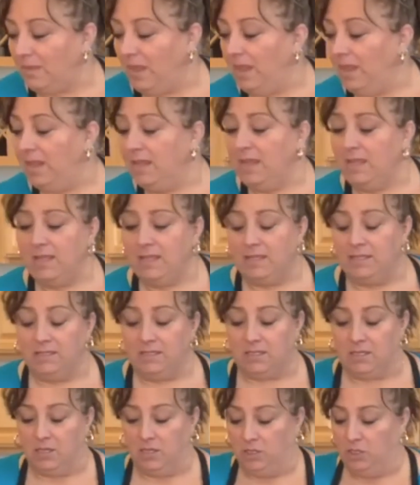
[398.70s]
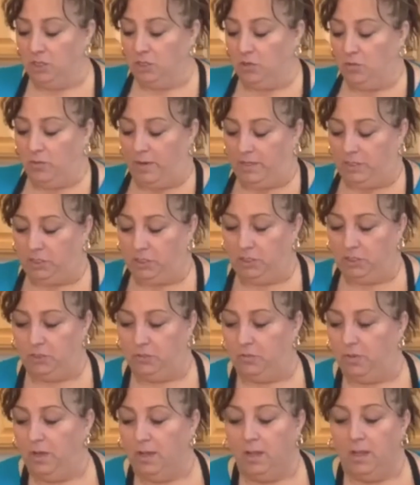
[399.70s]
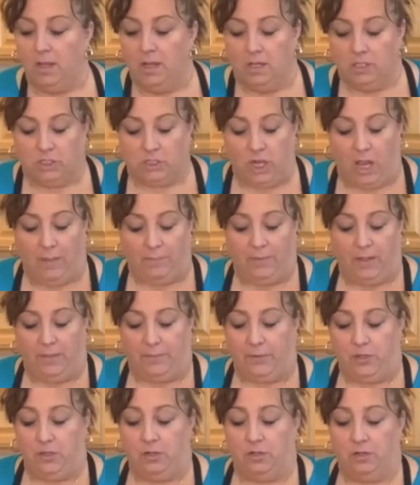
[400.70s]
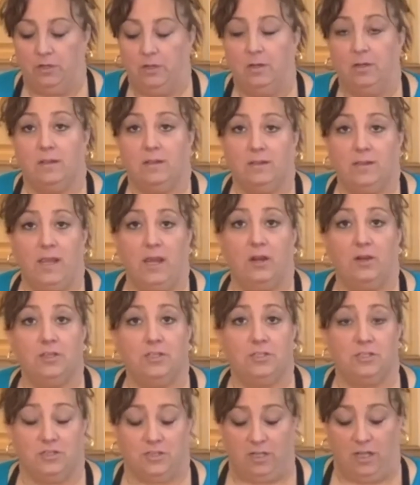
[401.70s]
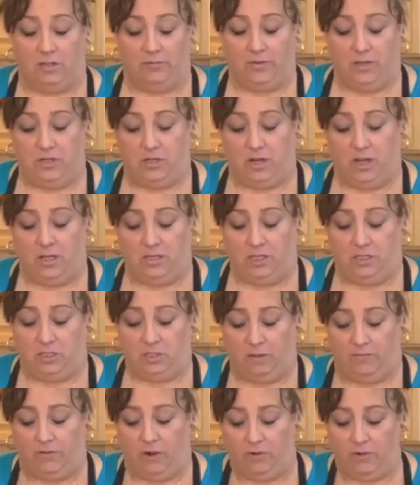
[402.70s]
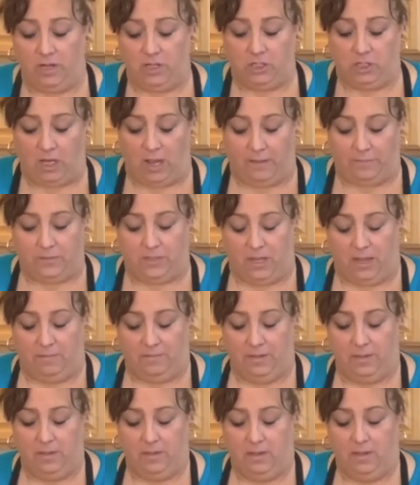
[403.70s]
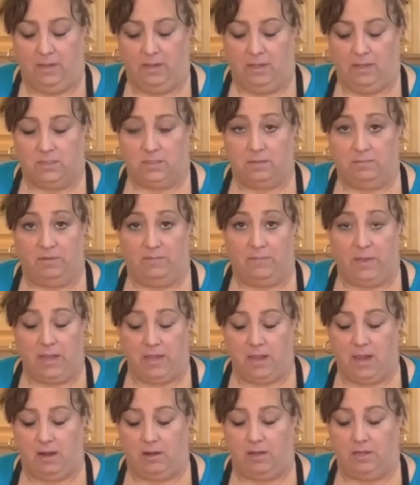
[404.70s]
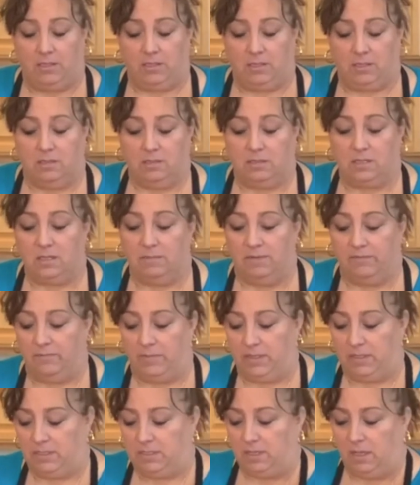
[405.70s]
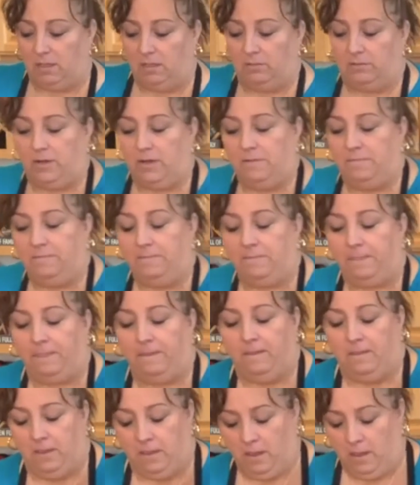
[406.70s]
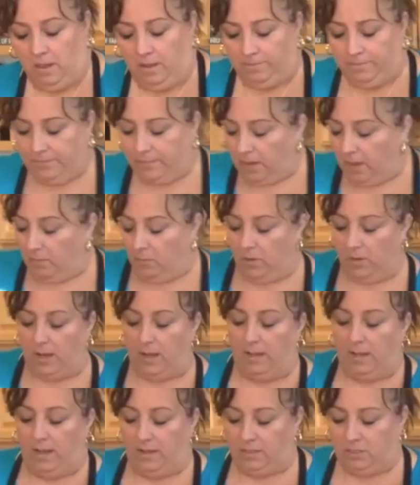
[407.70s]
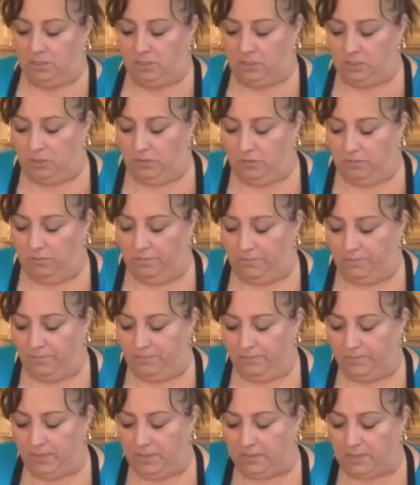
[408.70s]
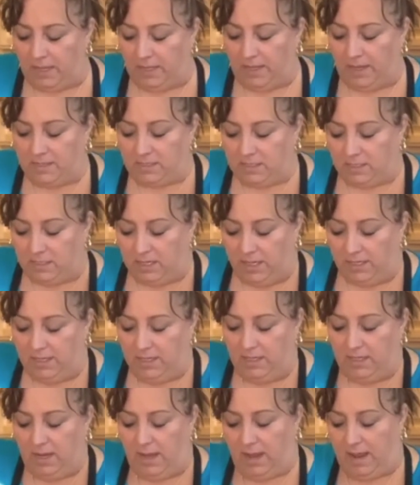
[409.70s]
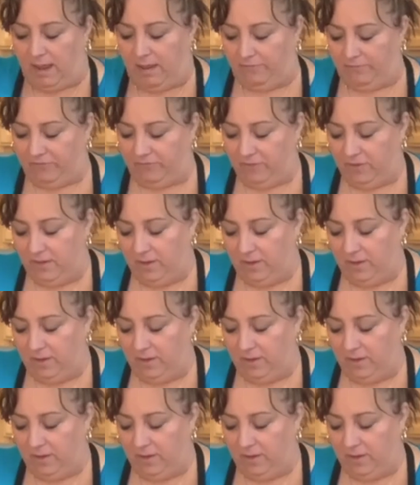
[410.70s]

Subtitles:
is you're going to chop up your carrots, your celery, and your onion. So I've already chopped up some of my carrots and some of my celery. And what I like to do is I like to cut it in half,